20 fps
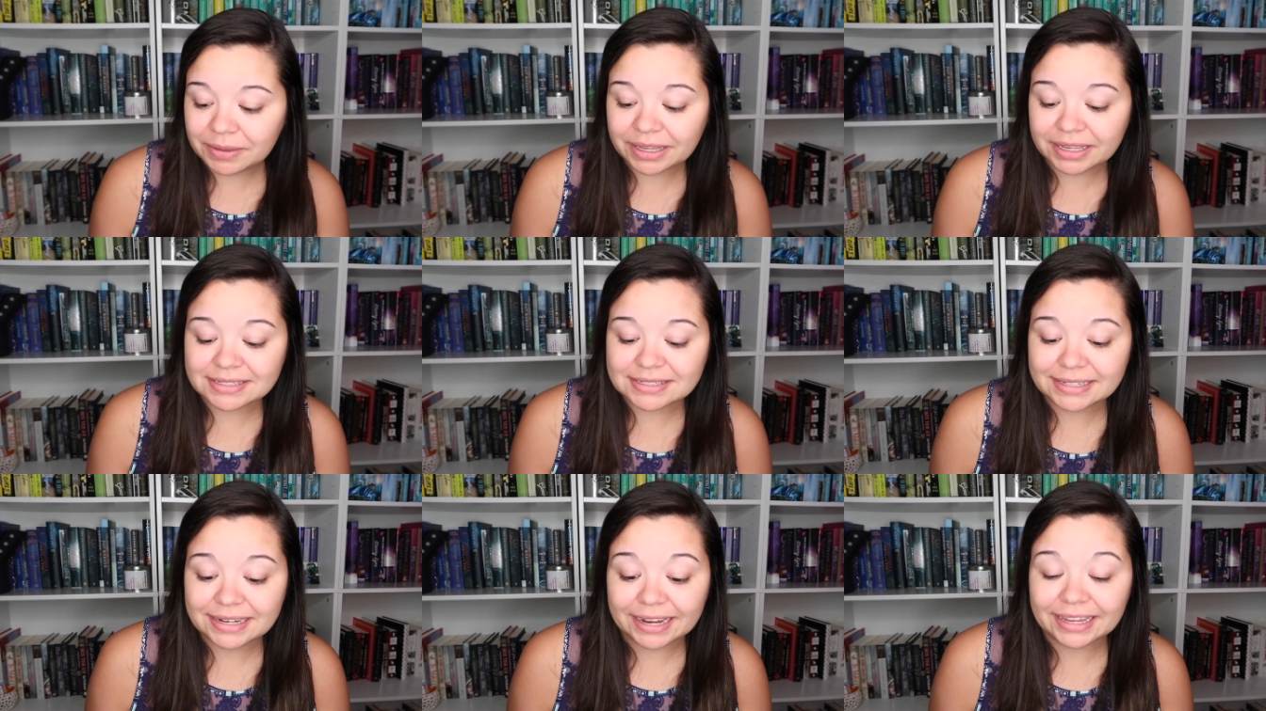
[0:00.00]

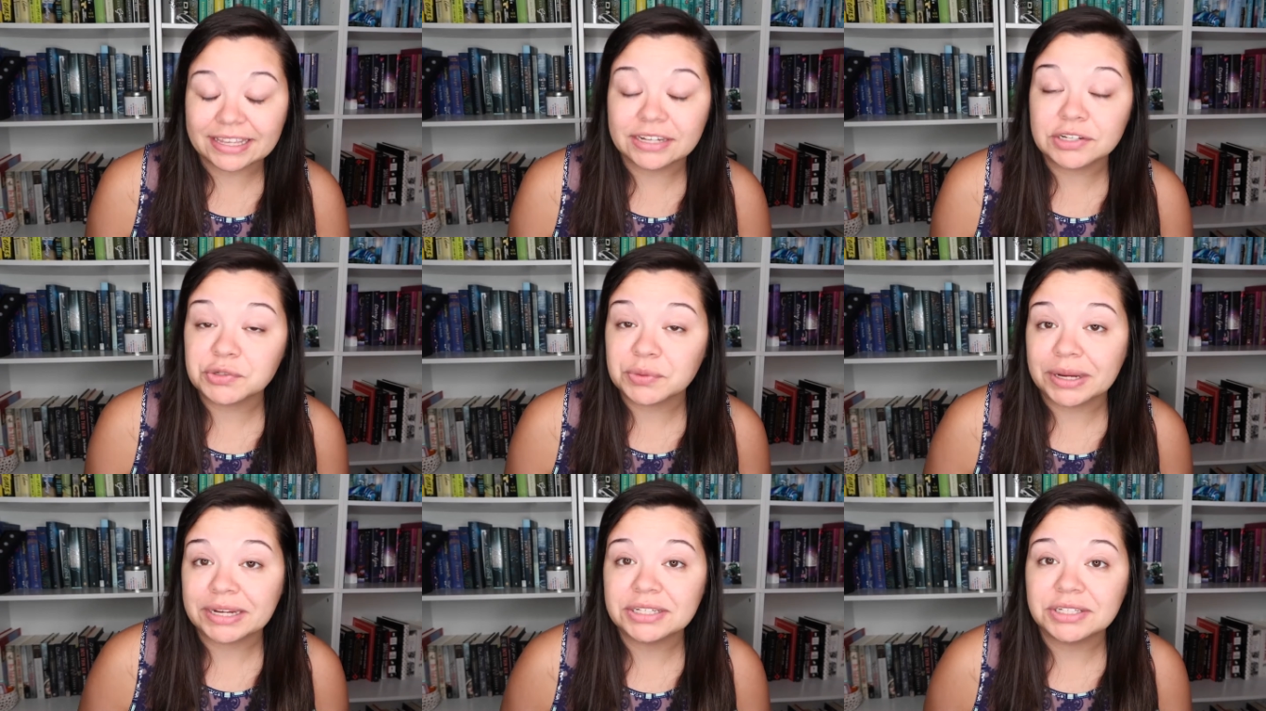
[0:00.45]
because then I
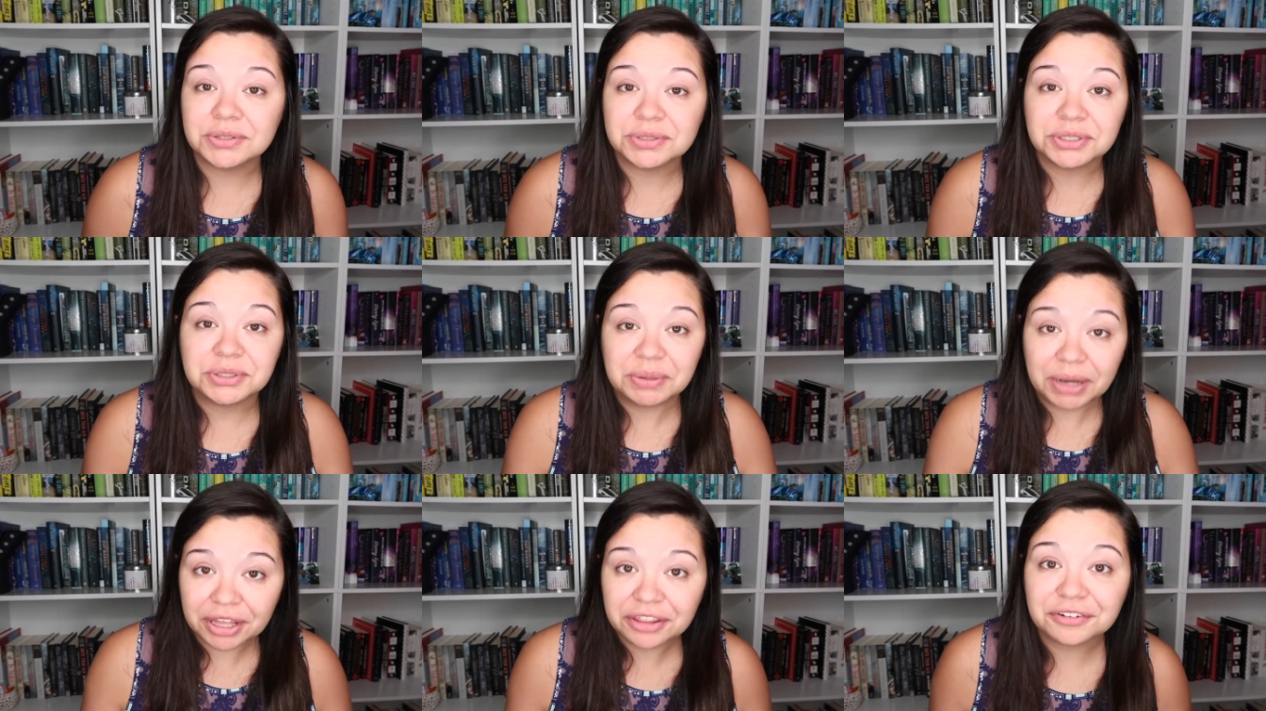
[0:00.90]
can direct you
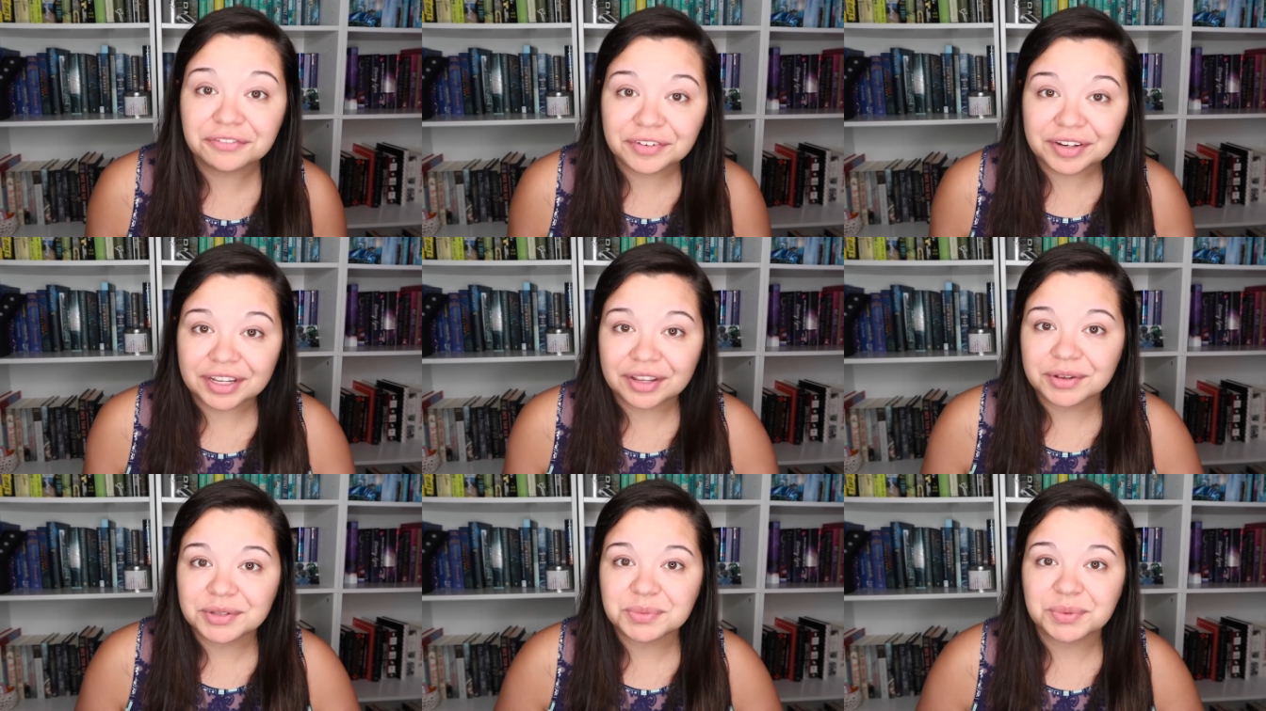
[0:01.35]
to other
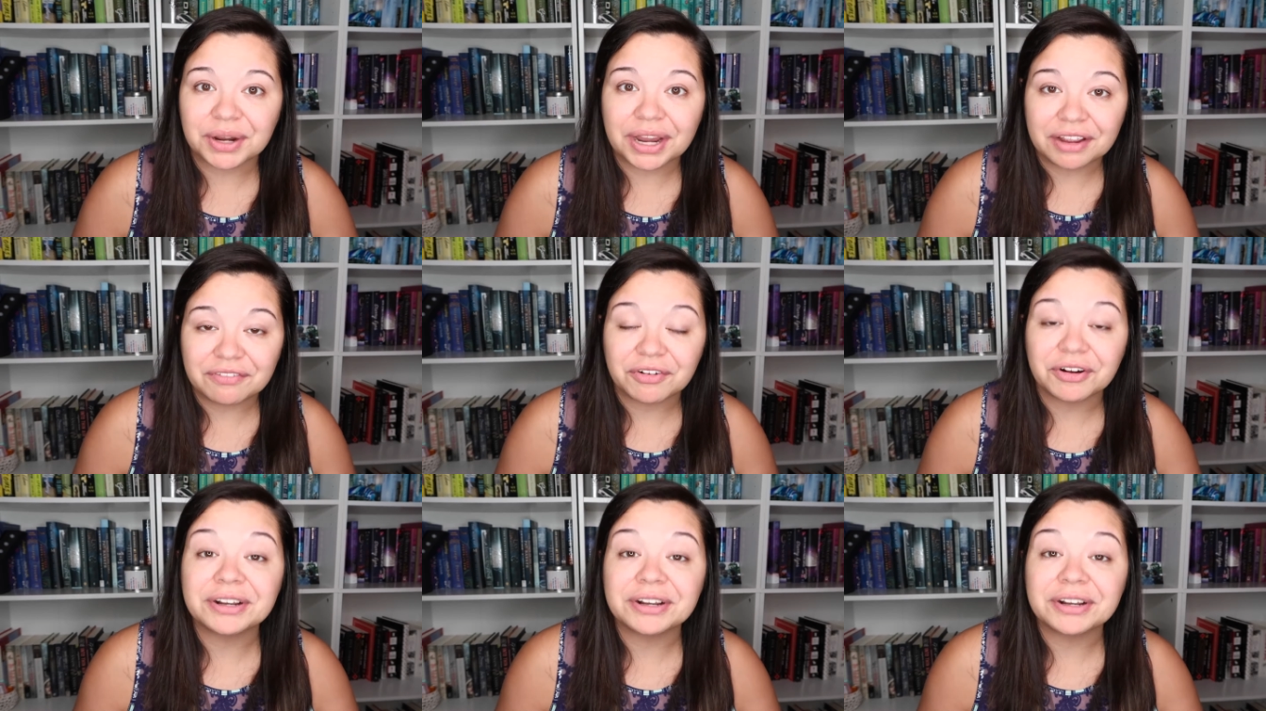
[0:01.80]
videos where I have